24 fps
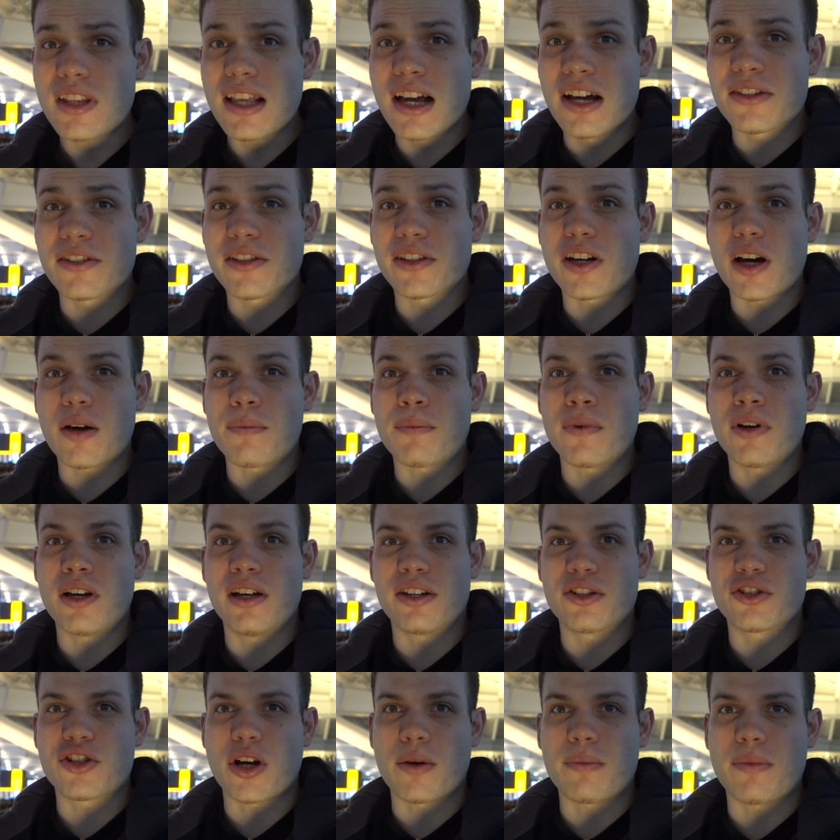I took up
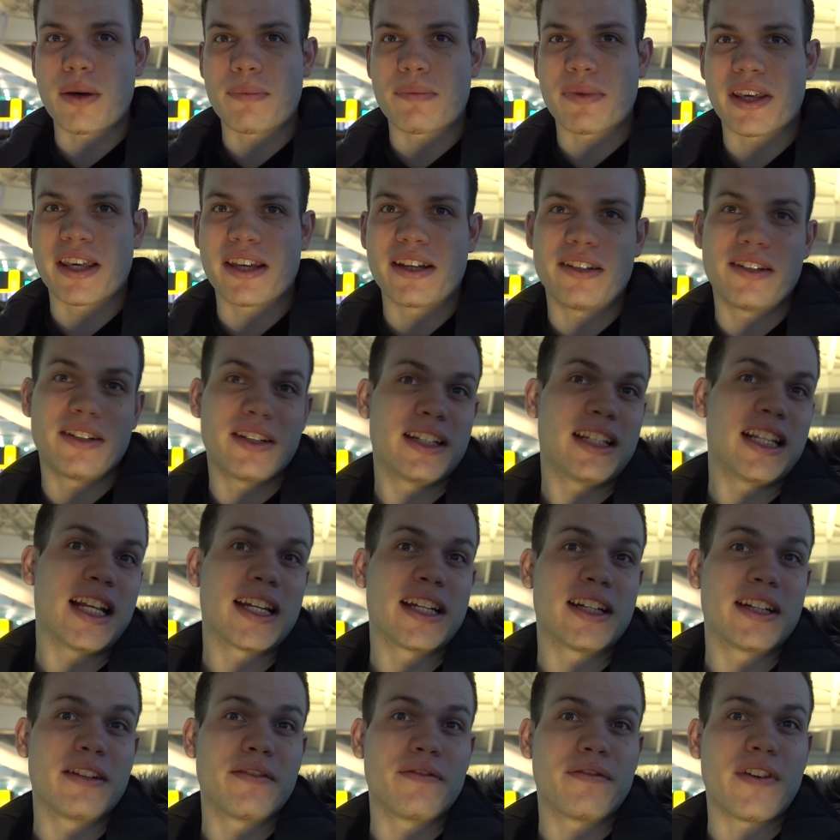a job up here in
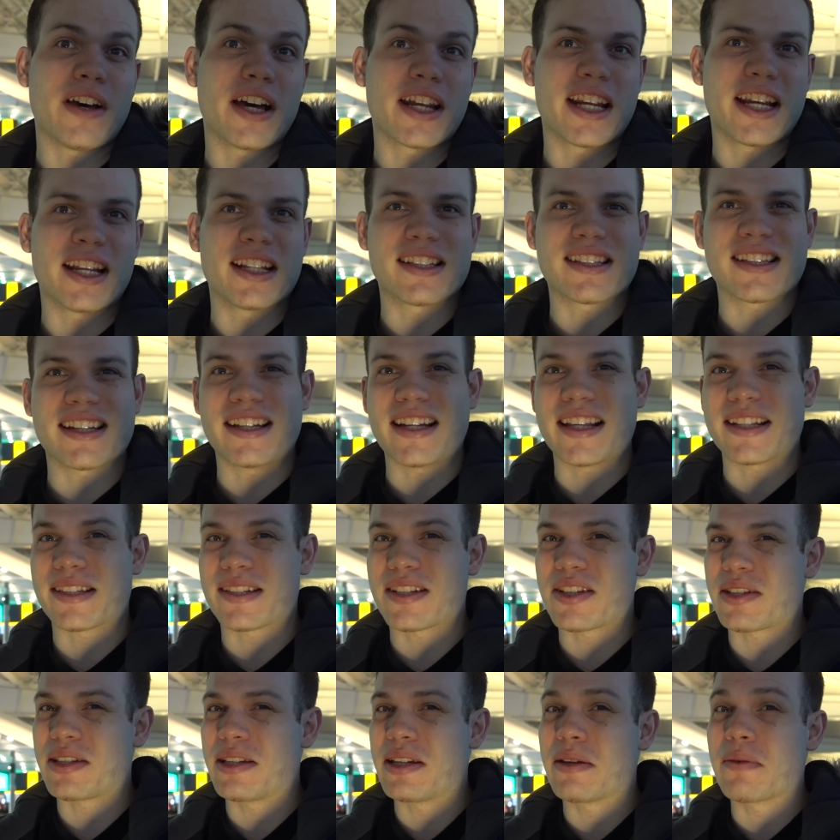London in finance, and that's
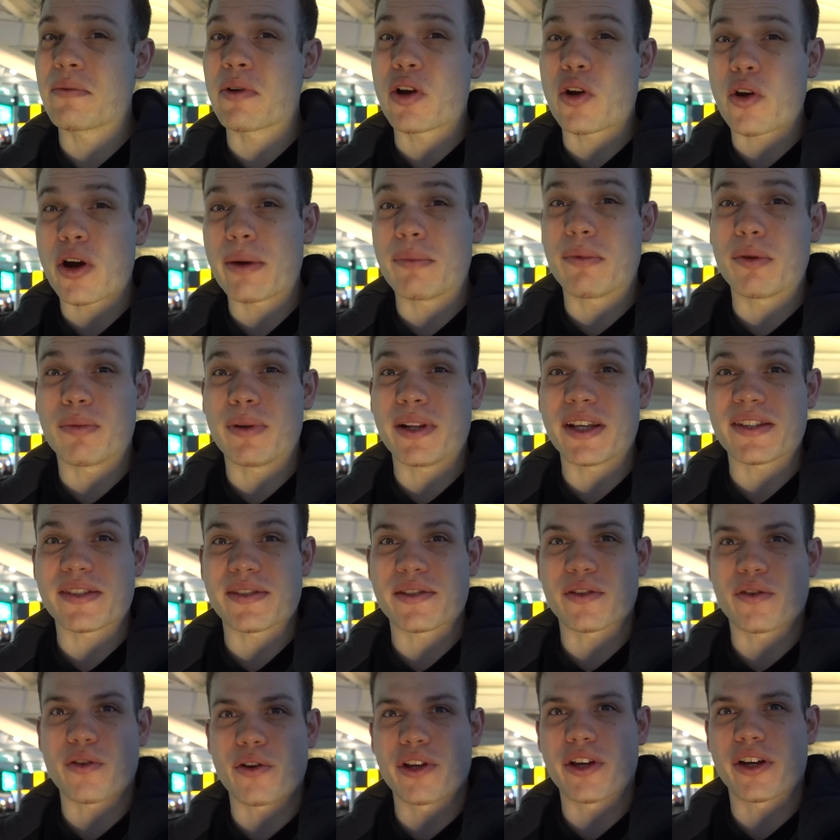just an incredible place
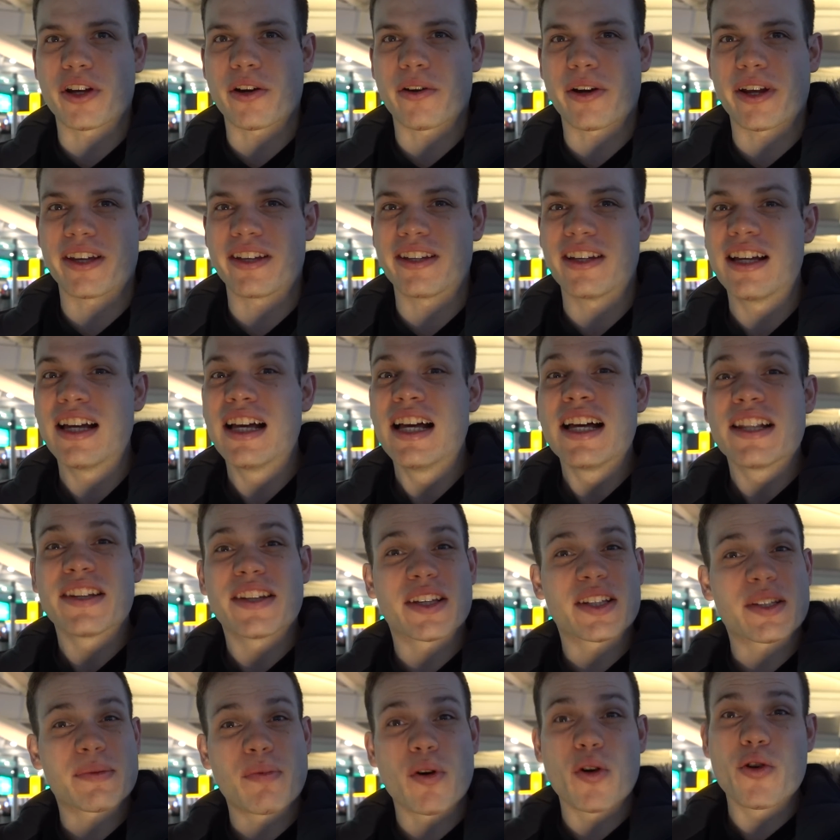to grow your career. The
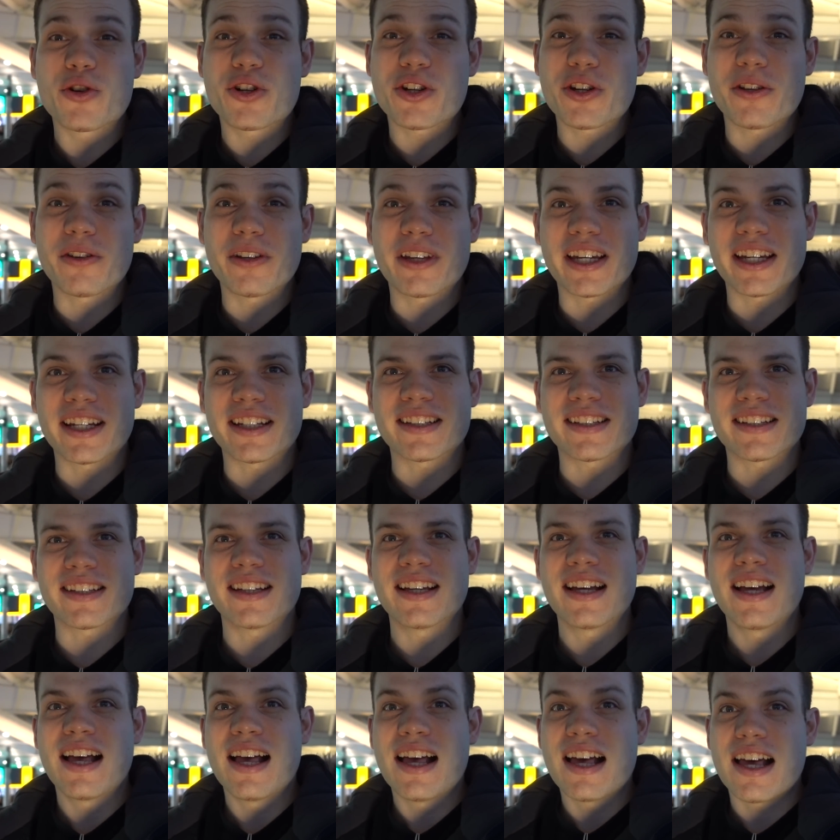exposure you get,
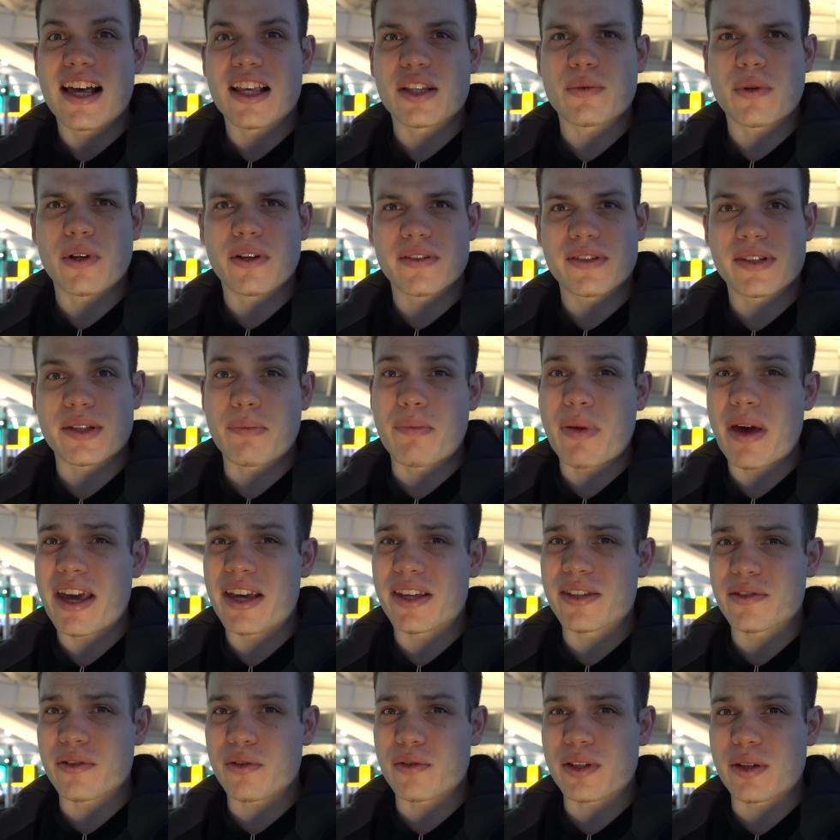as well as the pay,
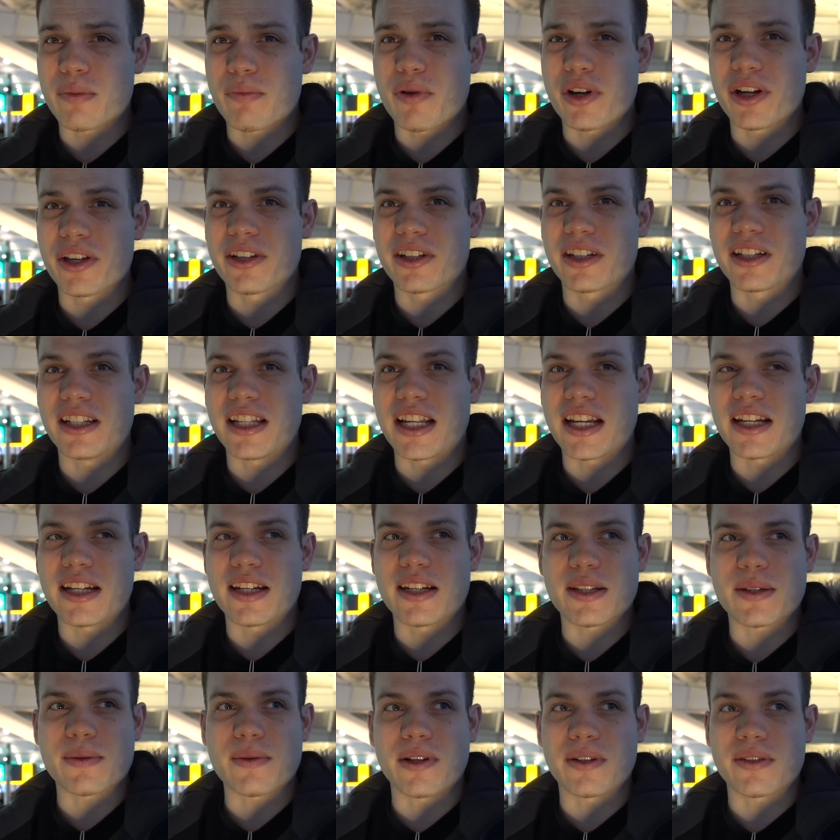is also pretty good in London
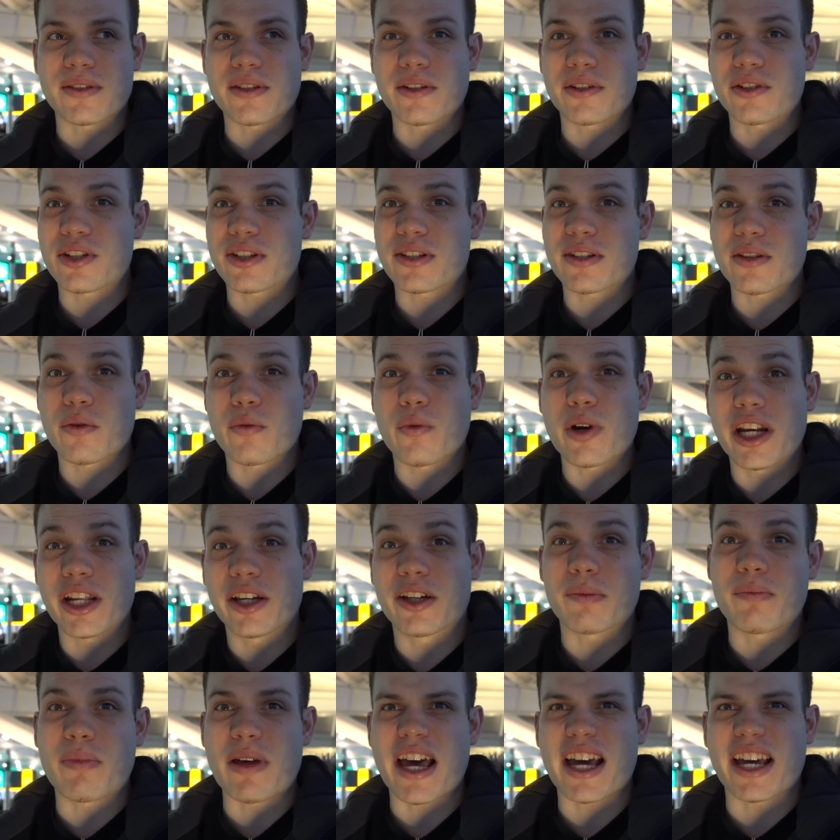as well. So just a really
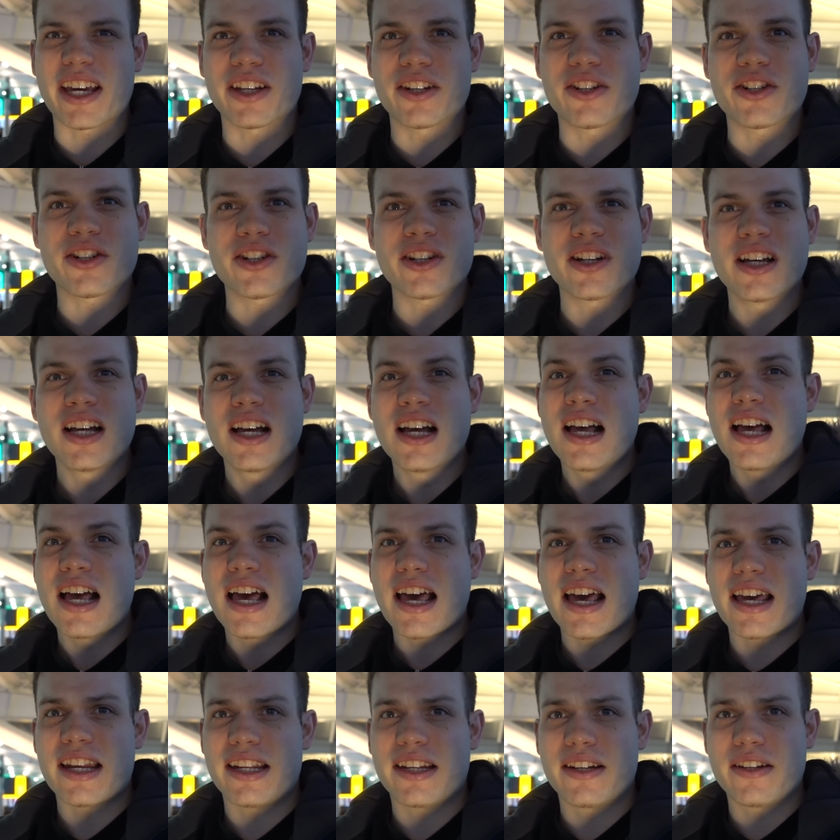good package,
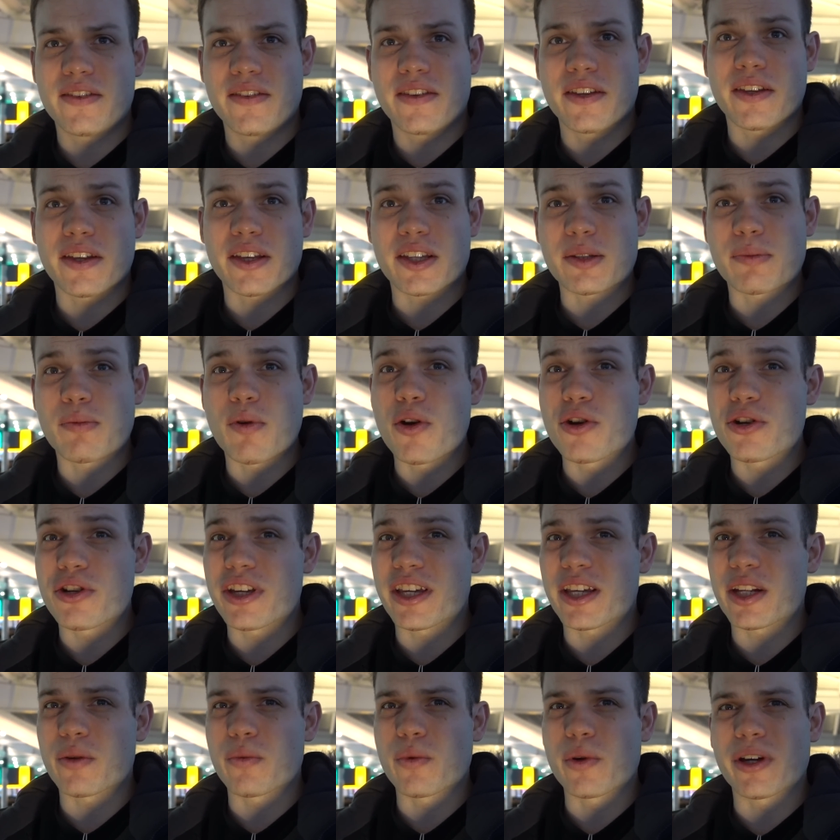and then the exposure you
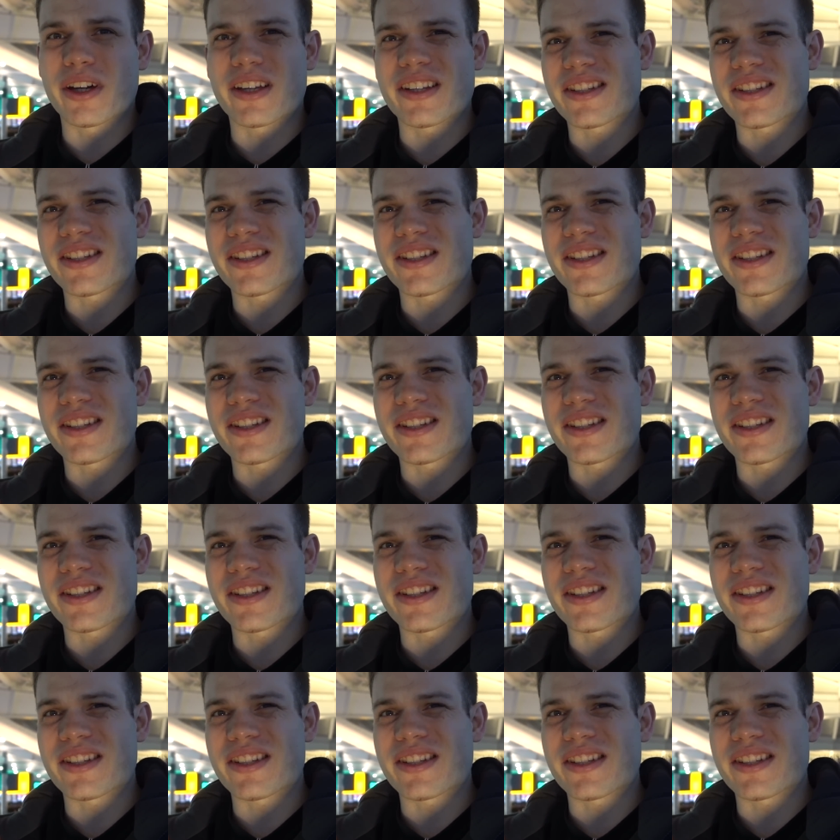get at work